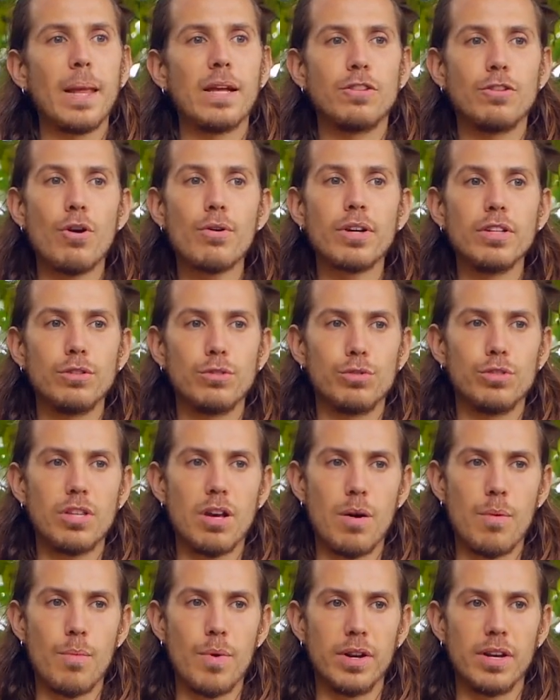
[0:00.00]
talking to
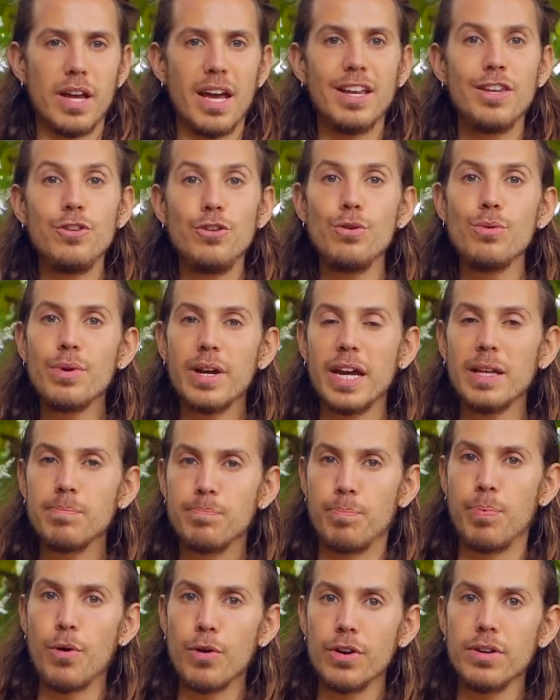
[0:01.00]
someone and you get
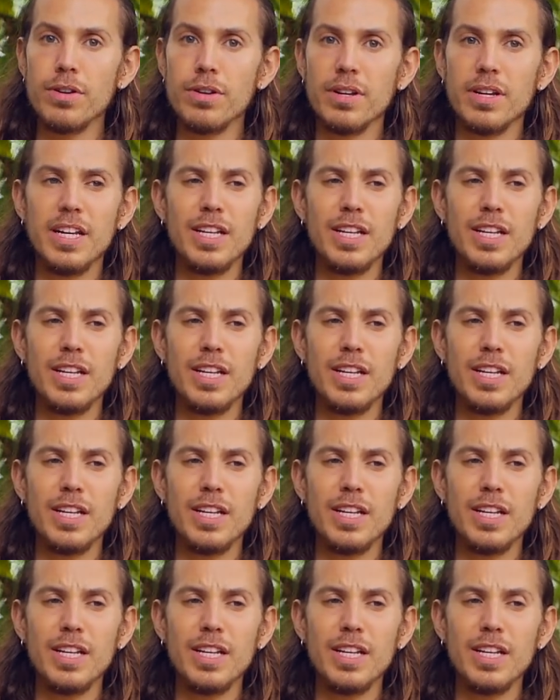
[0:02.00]
bored,